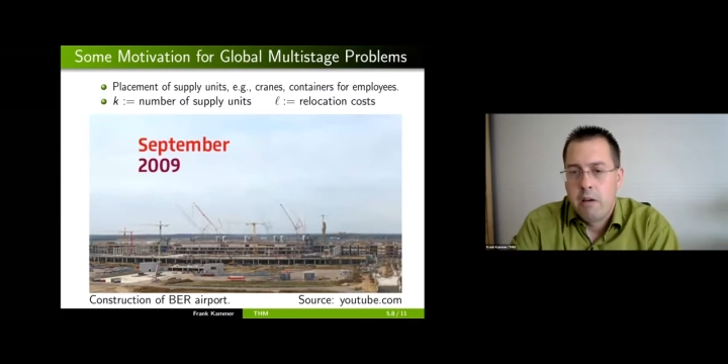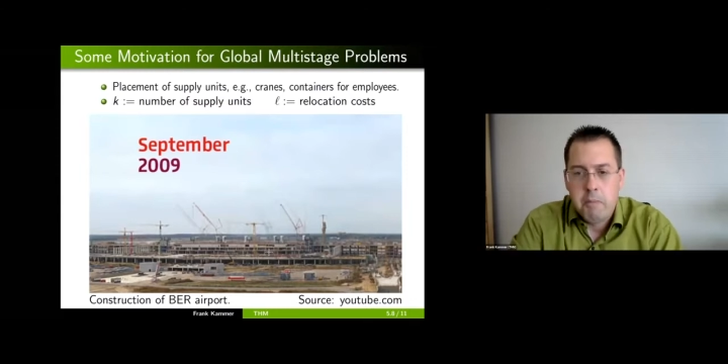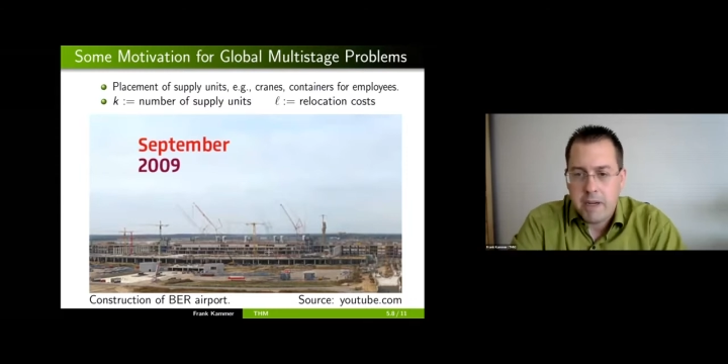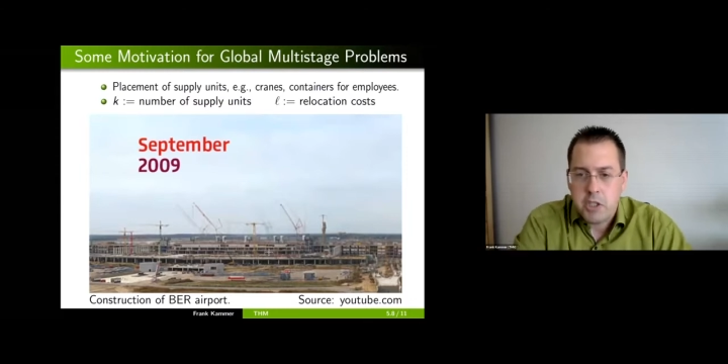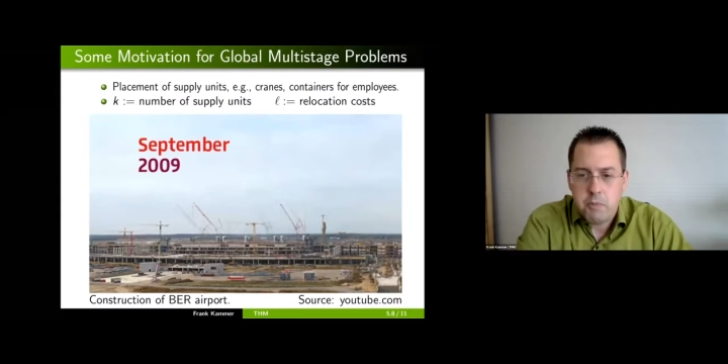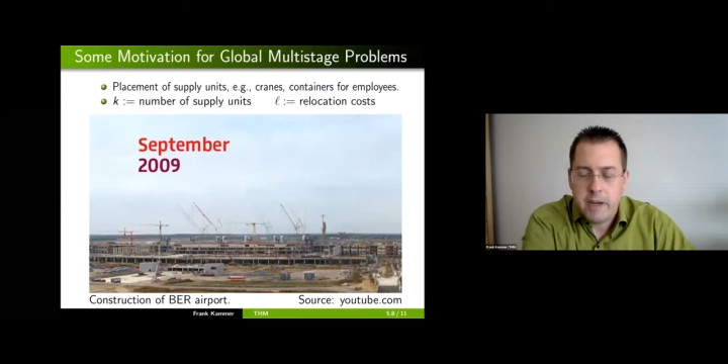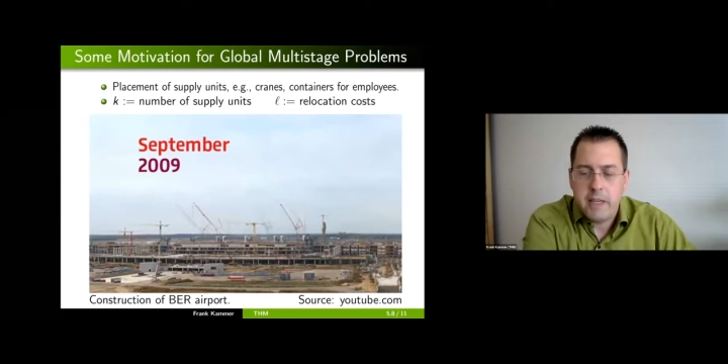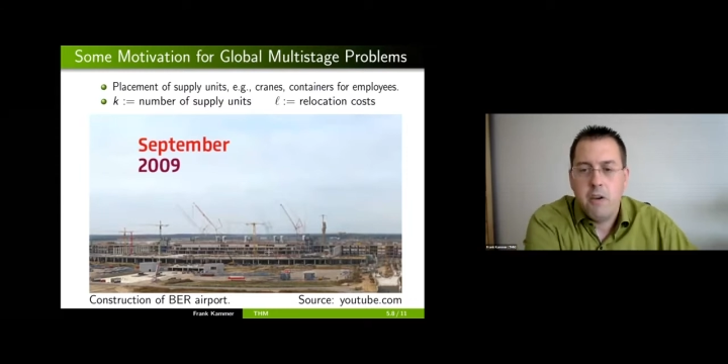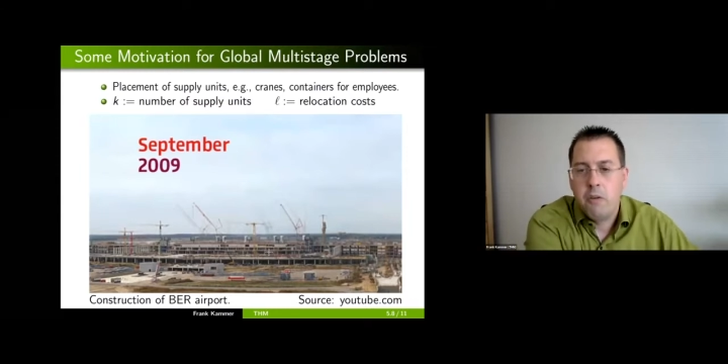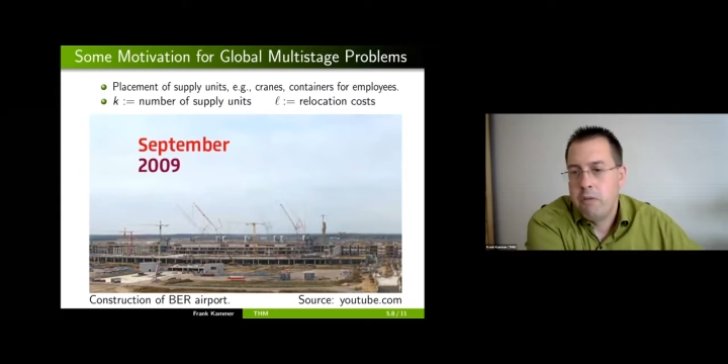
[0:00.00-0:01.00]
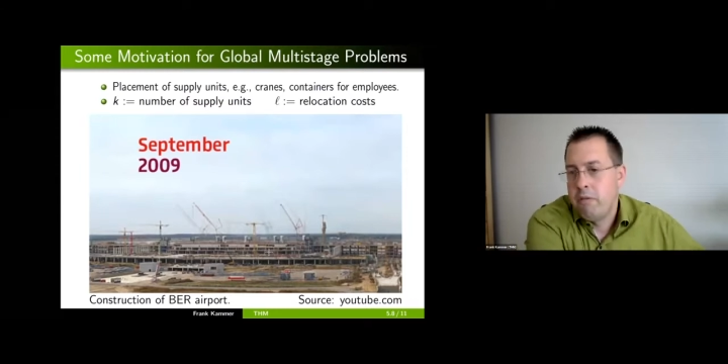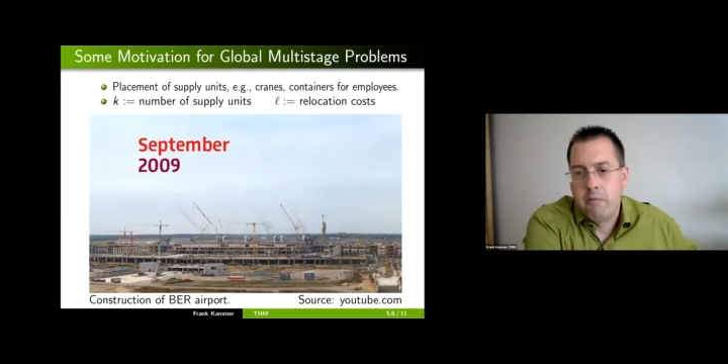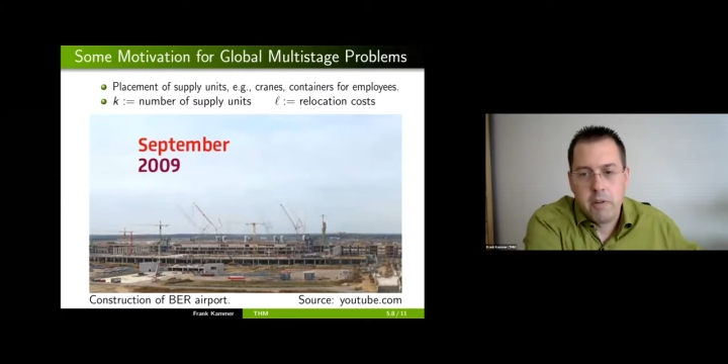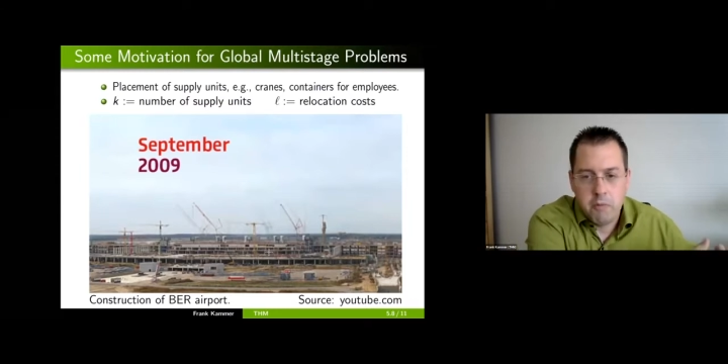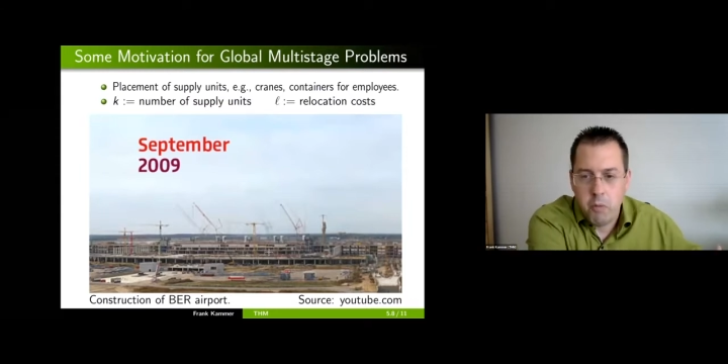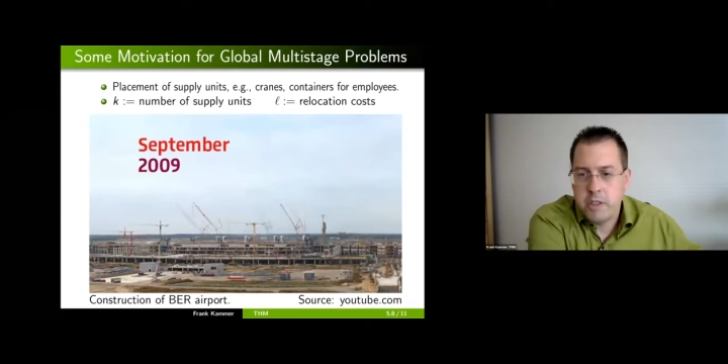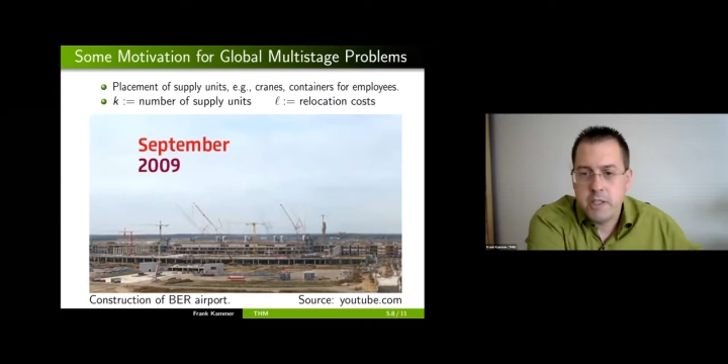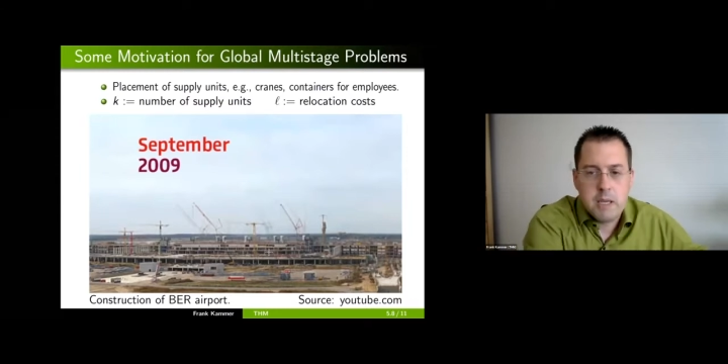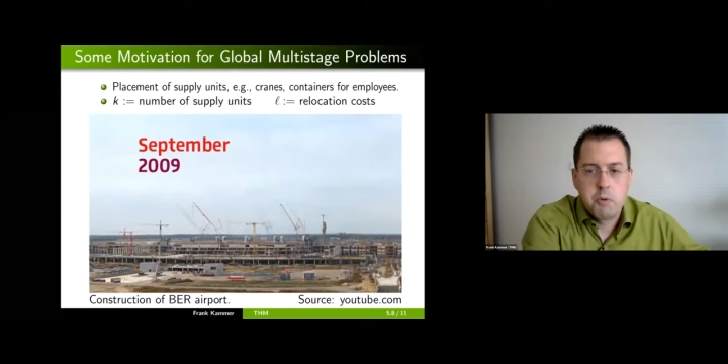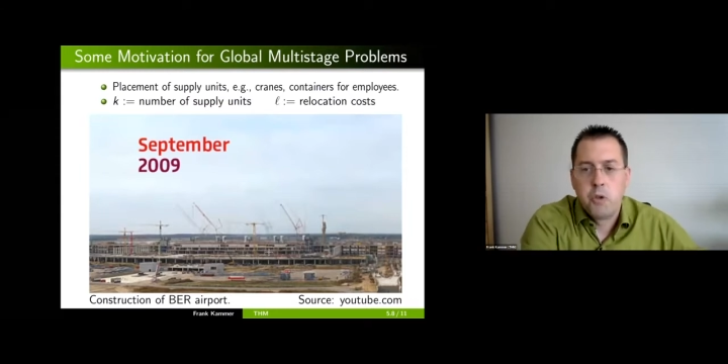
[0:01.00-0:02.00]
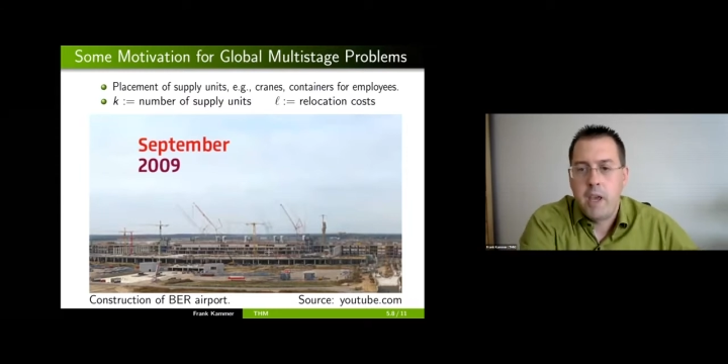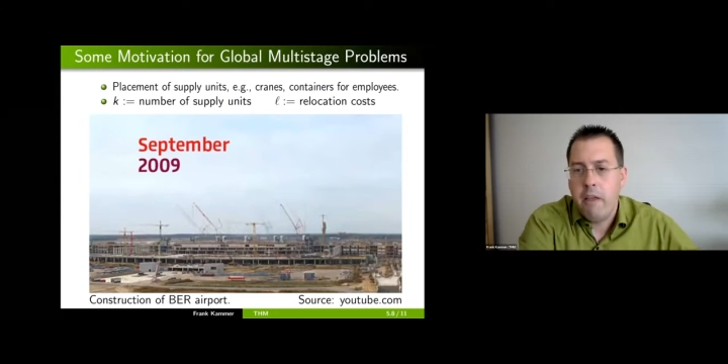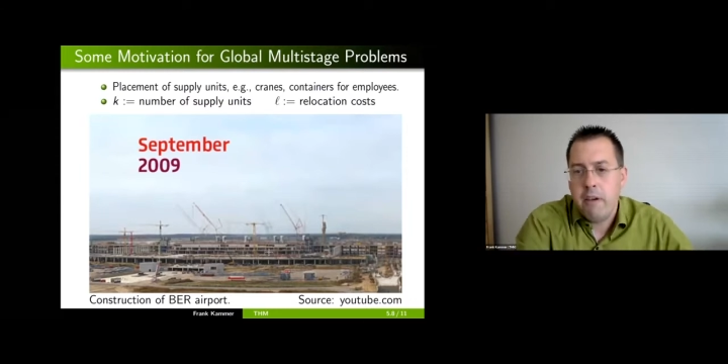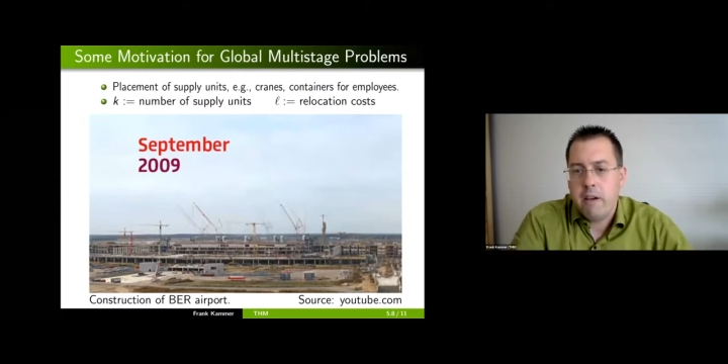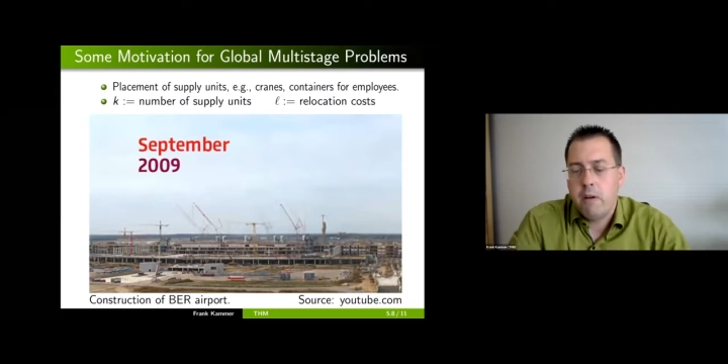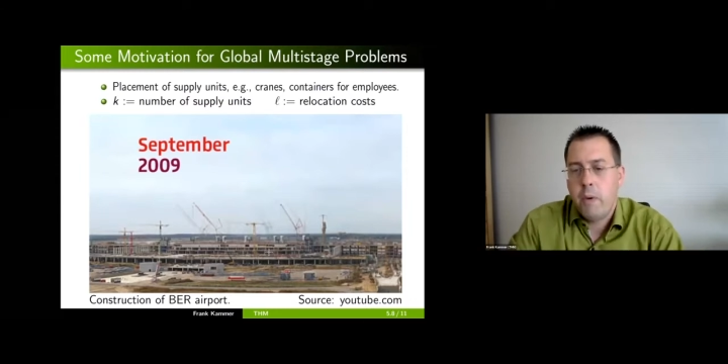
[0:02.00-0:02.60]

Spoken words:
much money in one step to the other,